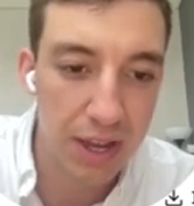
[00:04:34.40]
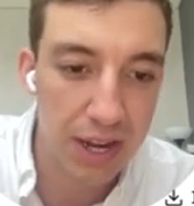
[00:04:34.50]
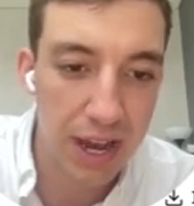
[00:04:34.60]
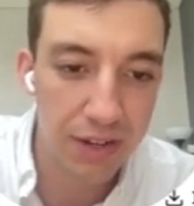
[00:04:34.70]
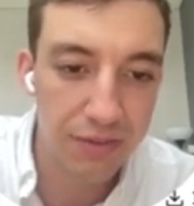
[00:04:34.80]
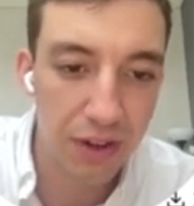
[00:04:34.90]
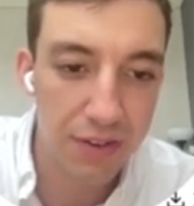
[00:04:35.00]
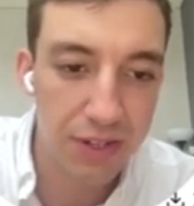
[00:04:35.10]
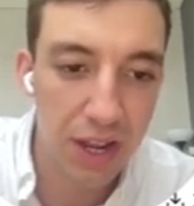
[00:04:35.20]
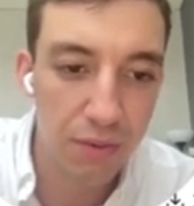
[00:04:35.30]
and add
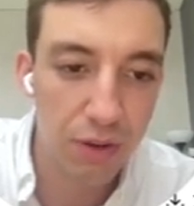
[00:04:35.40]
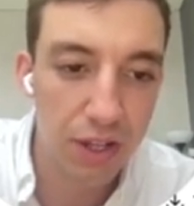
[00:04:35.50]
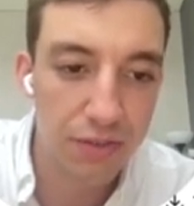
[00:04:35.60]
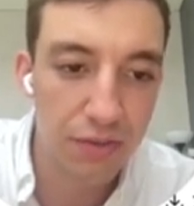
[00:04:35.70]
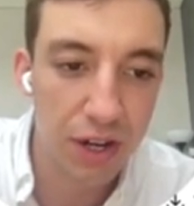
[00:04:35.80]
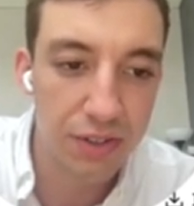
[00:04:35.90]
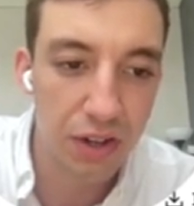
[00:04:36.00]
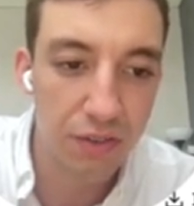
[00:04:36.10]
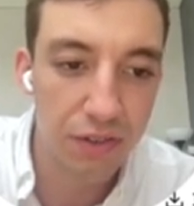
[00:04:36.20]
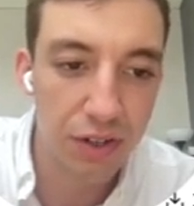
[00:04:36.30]
5 to 8 words phrase
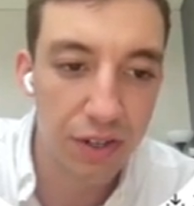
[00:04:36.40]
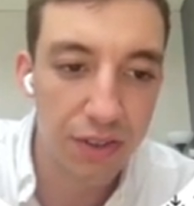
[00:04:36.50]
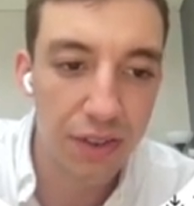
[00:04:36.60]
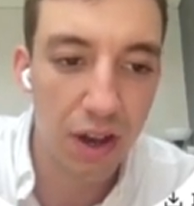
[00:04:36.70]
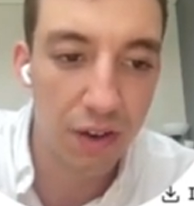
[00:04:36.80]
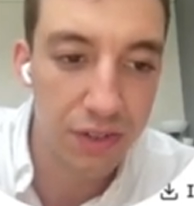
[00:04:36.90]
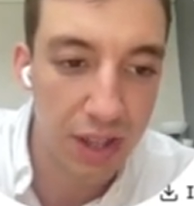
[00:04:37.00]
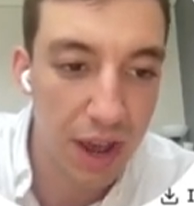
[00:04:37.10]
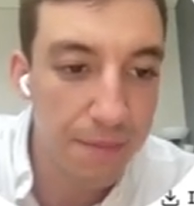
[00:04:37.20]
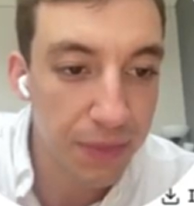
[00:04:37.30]
after
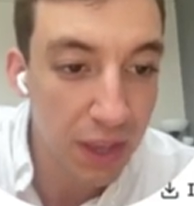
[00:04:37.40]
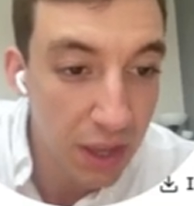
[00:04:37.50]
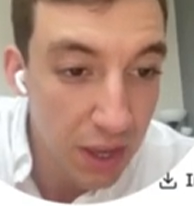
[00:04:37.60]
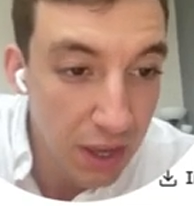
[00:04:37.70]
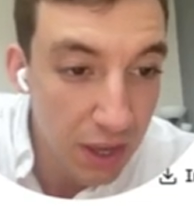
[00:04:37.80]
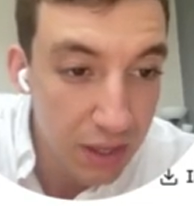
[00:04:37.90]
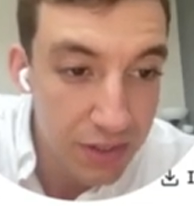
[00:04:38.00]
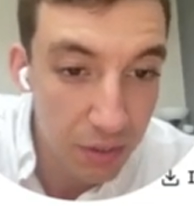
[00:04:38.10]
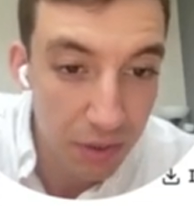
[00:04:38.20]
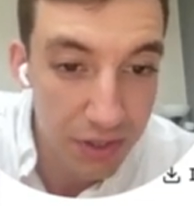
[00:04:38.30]
that,
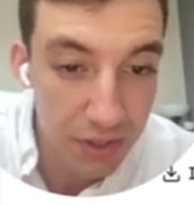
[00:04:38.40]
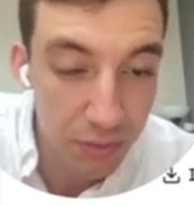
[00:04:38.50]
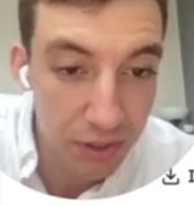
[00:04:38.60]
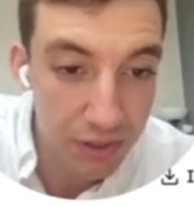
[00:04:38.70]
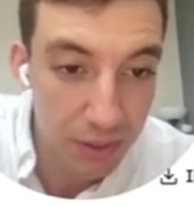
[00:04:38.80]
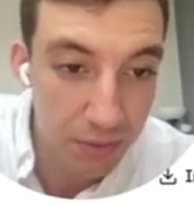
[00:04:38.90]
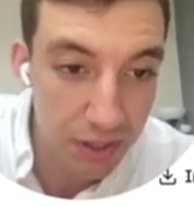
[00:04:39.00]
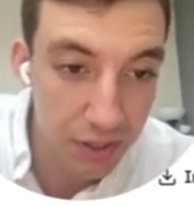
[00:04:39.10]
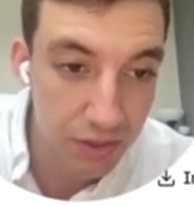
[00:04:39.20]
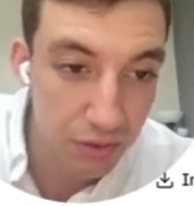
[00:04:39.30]
summarizing what this company
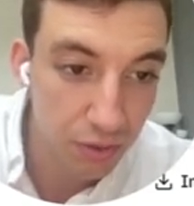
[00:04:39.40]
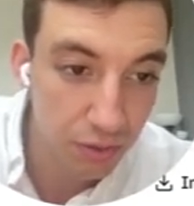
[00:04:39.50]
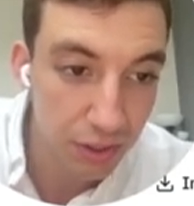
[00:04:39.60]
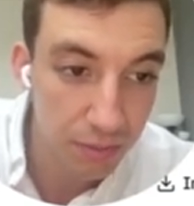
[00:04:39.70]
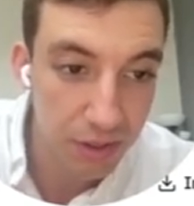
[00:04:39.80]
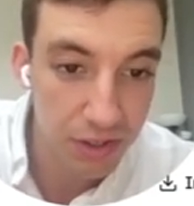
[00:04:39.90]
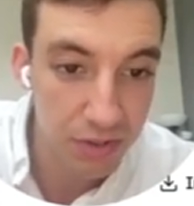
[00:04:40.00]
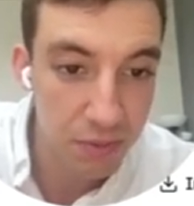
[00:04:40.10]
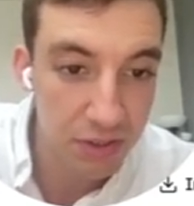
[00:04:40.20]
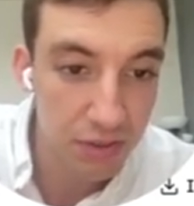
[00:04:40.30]
does. You'll know what the company
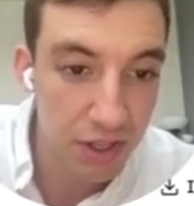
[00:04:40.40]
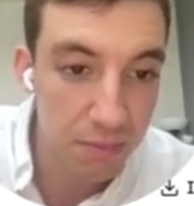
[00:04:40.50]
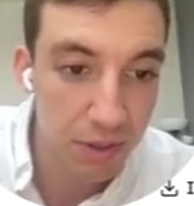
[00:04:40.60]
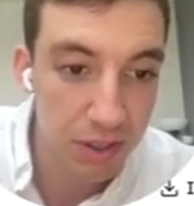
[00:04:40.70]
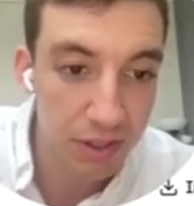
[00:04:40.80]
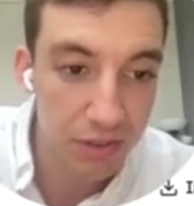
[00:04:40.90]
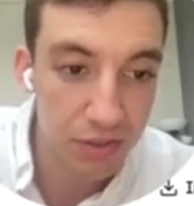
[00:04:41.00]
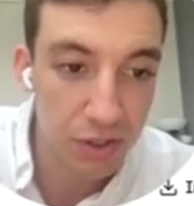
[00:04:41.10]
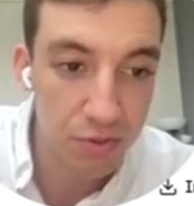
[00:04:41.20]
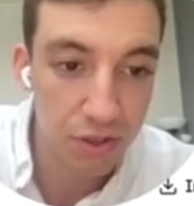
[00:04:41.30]
does based on the input and the
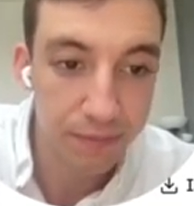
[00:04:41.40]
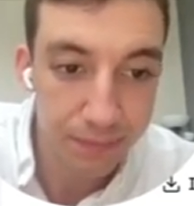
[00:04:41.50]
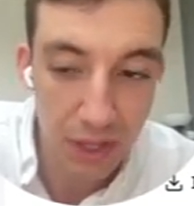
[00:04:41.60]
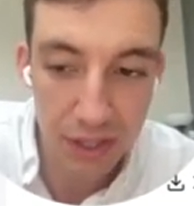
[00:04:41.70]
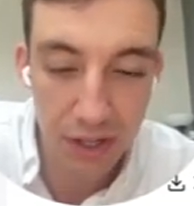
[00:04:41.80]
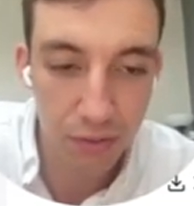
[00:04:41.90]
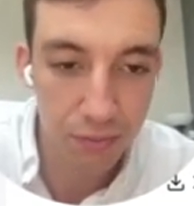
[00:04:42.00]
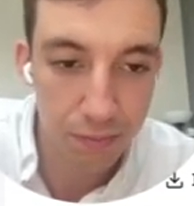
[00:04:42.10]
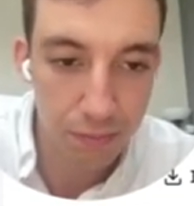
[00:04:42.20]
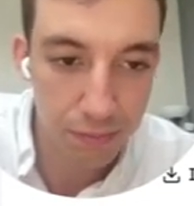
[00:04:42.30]
description, and then it
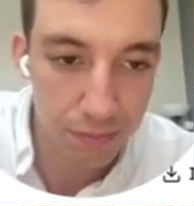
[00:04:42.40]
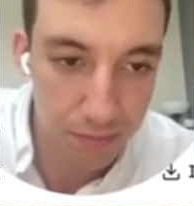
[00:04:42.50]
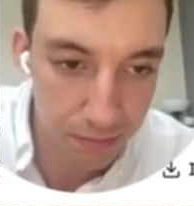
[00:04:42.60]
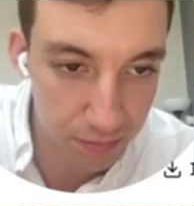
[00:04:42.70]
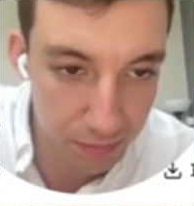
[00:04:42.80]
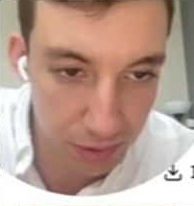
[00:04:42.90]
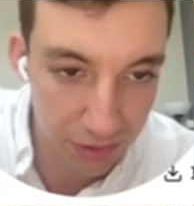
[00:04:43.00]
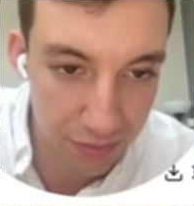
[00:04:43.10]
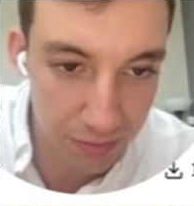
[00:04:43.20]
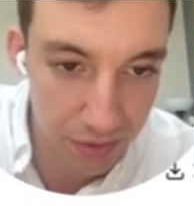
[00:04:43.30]
will pull
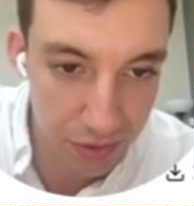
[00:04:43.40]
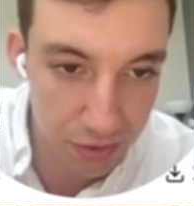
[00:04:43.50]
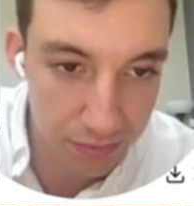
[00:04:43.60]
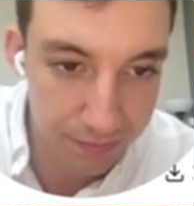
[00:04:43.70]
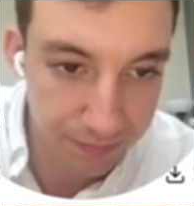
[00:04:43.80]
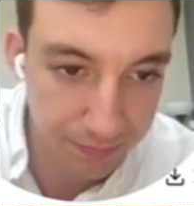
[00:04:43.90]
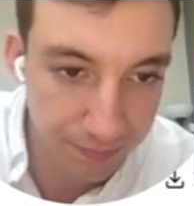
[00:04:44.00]
it from the description.